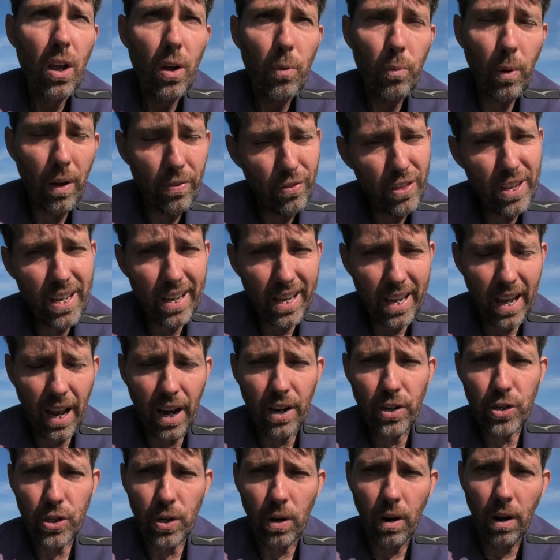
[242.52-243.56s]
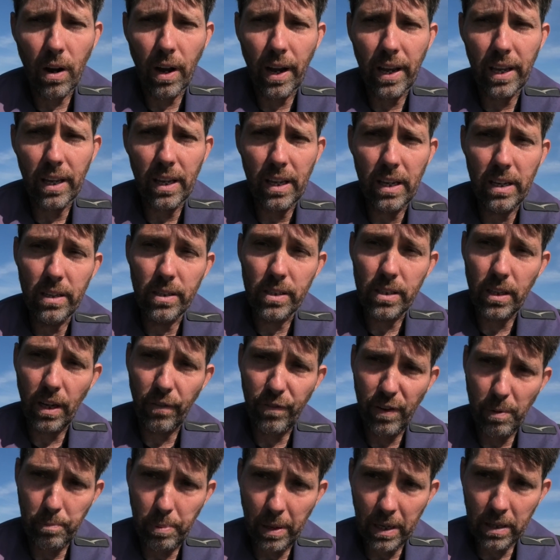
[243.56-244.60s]
one thing you can try is
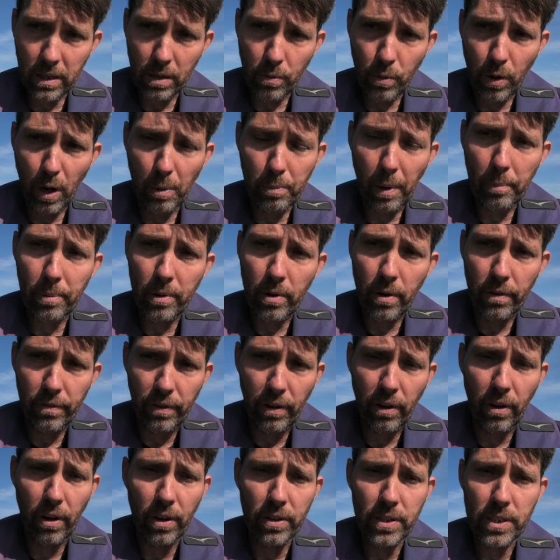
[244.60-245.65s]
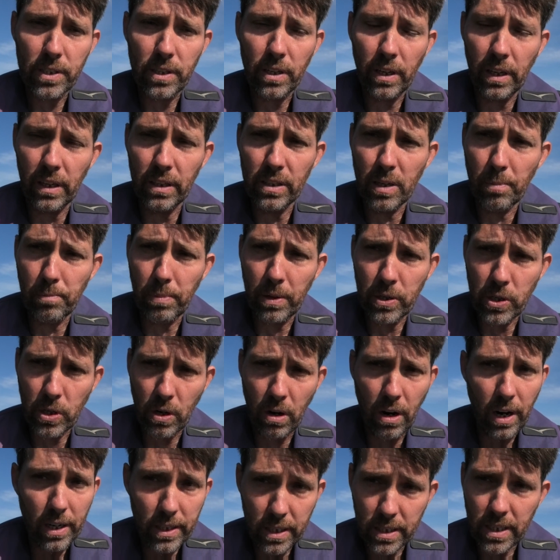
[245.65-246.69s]
if you pick the rope up in reverse, you can simply
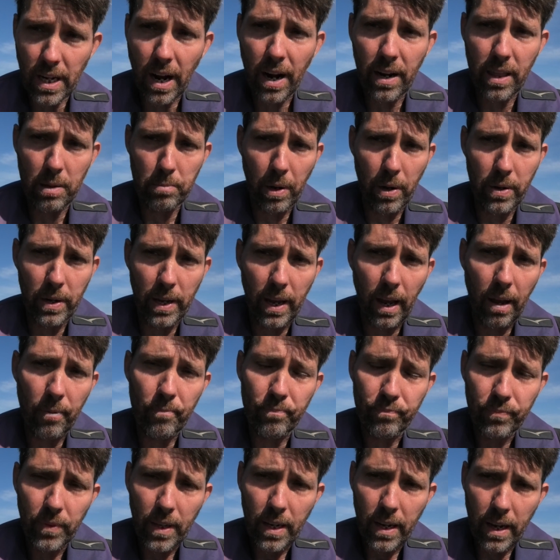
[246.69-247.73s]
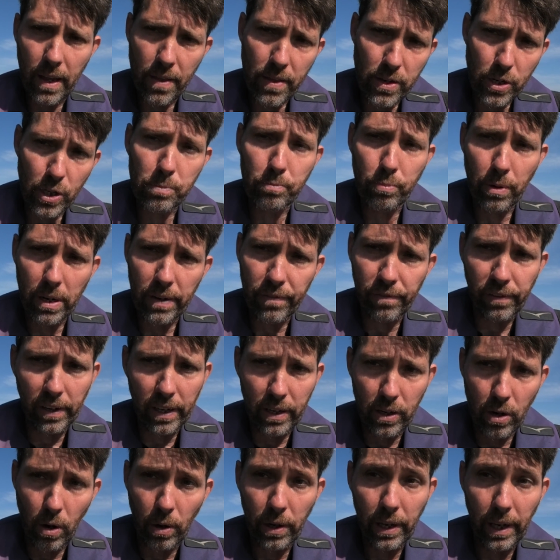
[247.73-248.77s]
try starting the boat again and then just
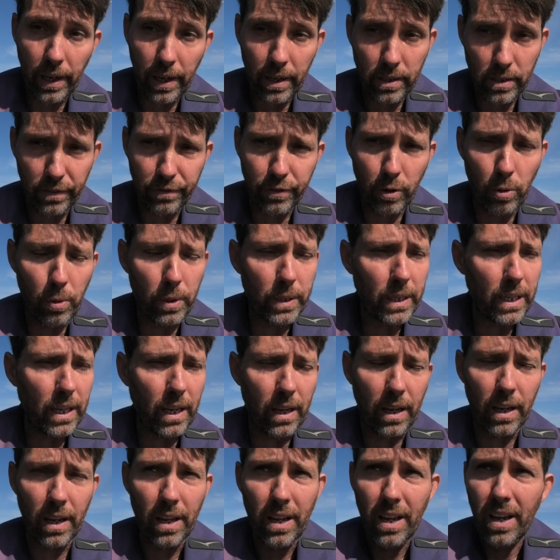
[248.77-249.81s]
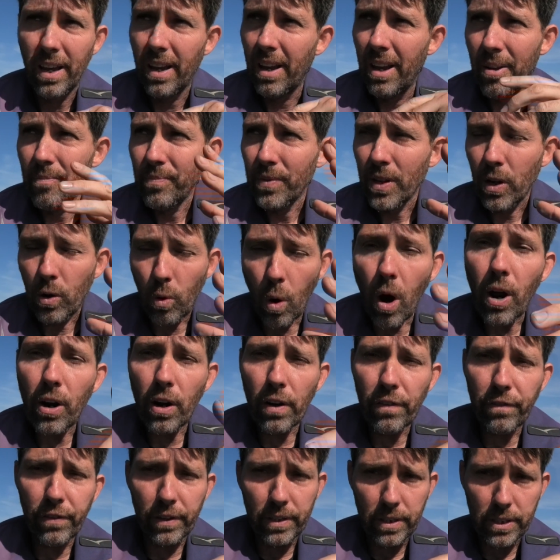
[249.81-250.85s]
briefly knocking it into forward gear. Quite
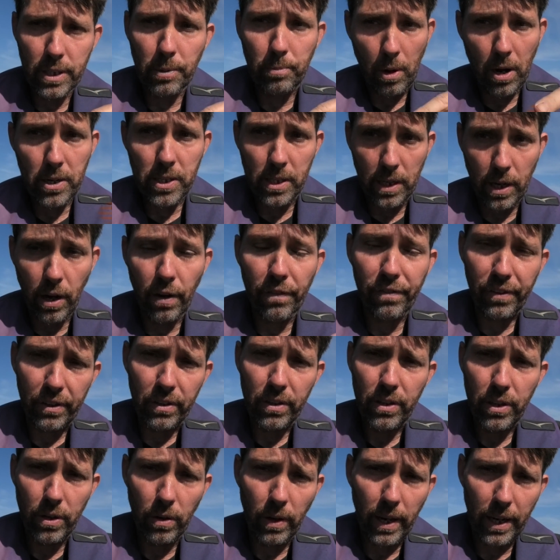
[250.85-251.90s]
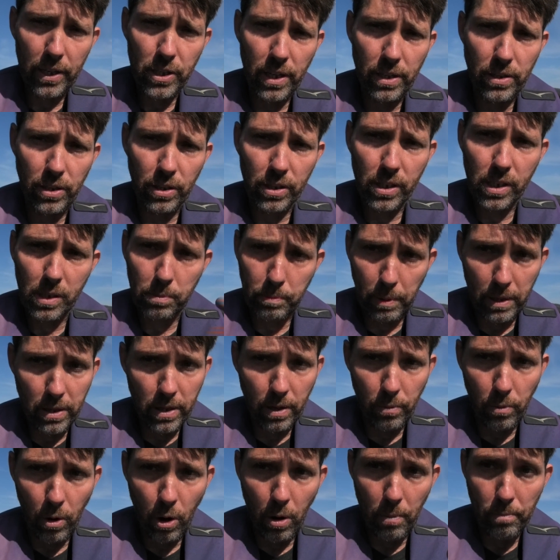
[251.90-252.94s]
often, surprisingly often, you'll actually just spin
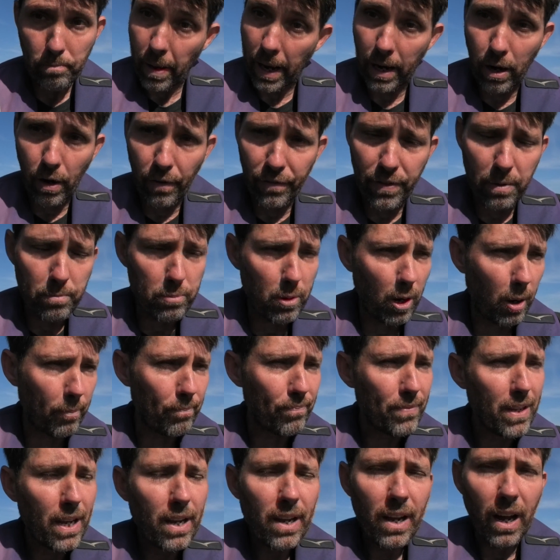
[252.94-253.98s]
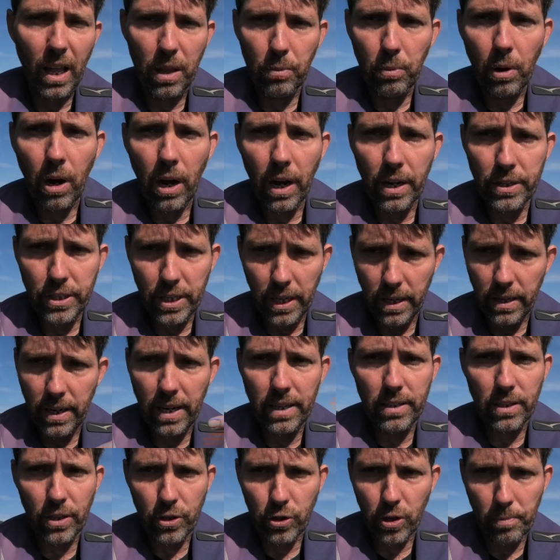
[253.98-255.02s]
the rope back off the prop. Otherwise, you'll
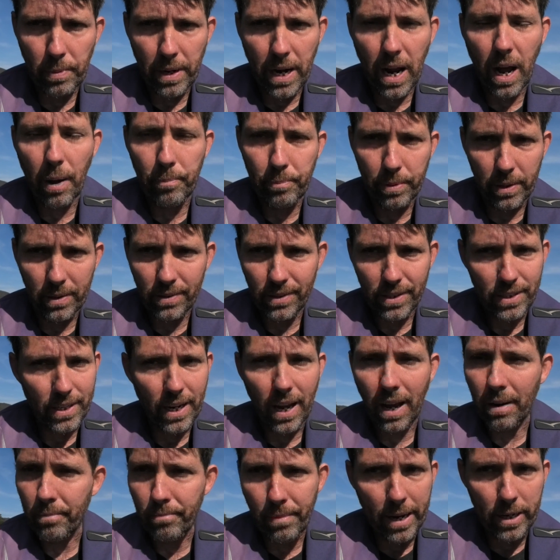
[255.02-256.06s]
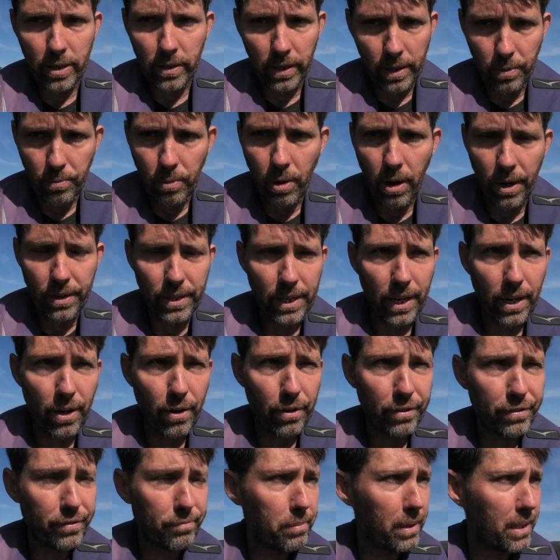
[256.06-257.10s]
need to trim it up and start manually winding it
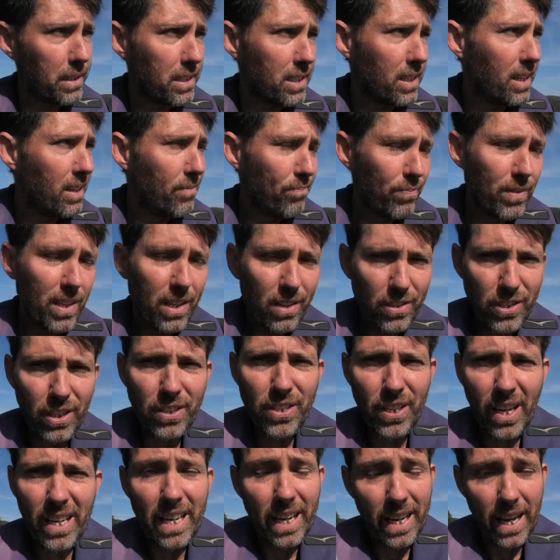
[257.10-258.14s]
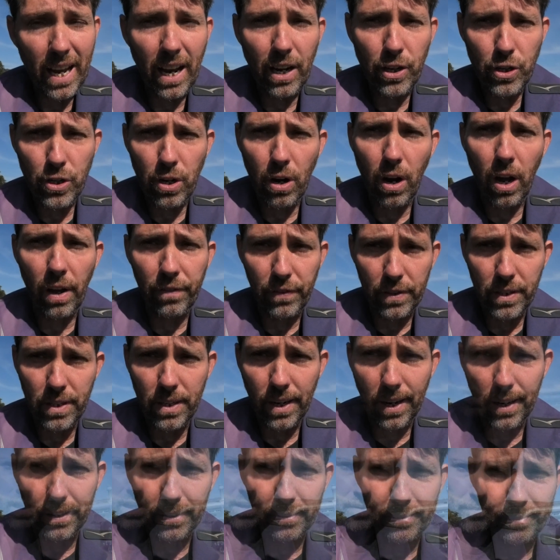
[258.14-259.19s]
off, but it's just something you can try if you're
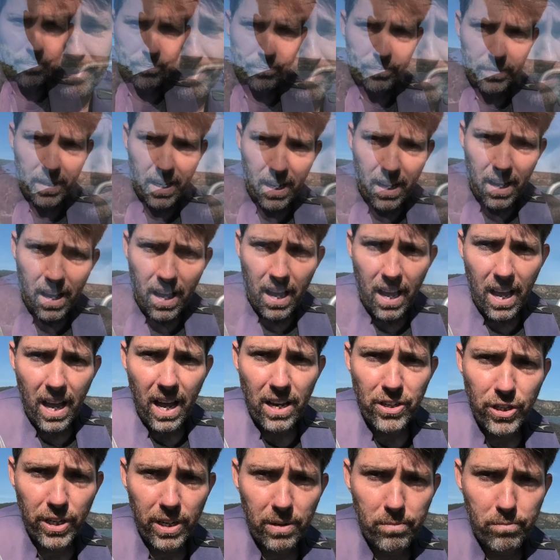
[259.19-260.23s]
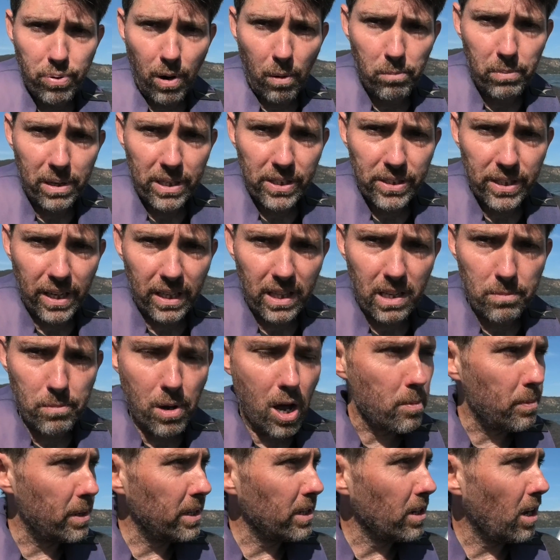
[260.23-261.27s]
stuck. As you can probably see at the
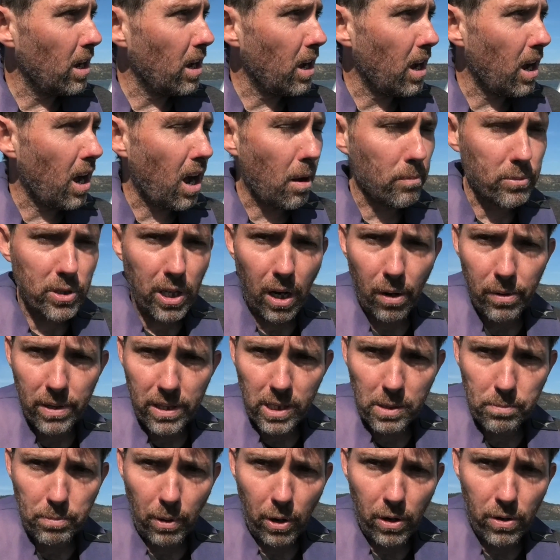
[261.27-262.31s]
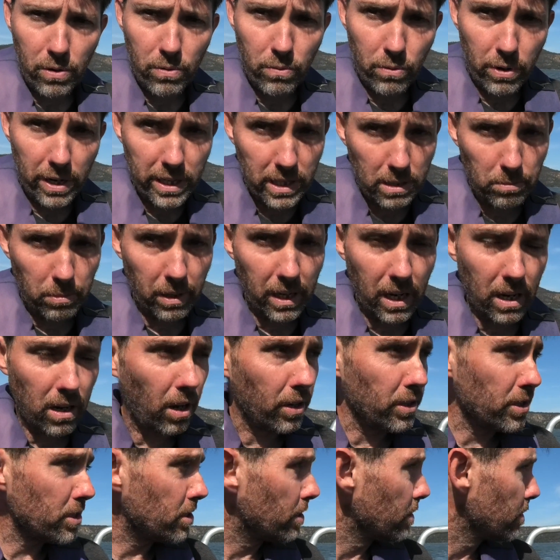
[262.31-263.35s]
moment, I'm towing this boat reasonably
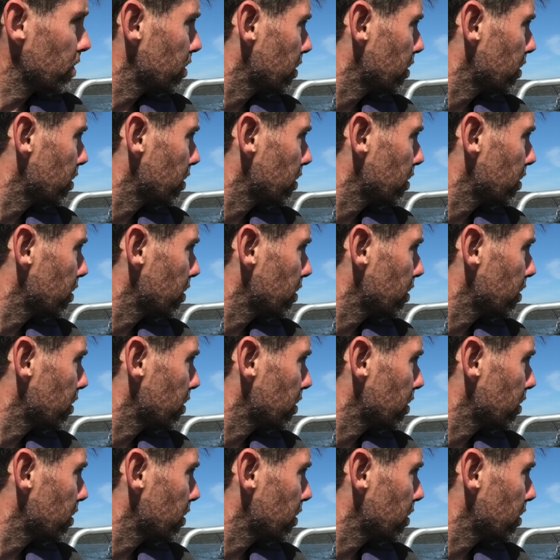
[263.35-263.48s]
close to the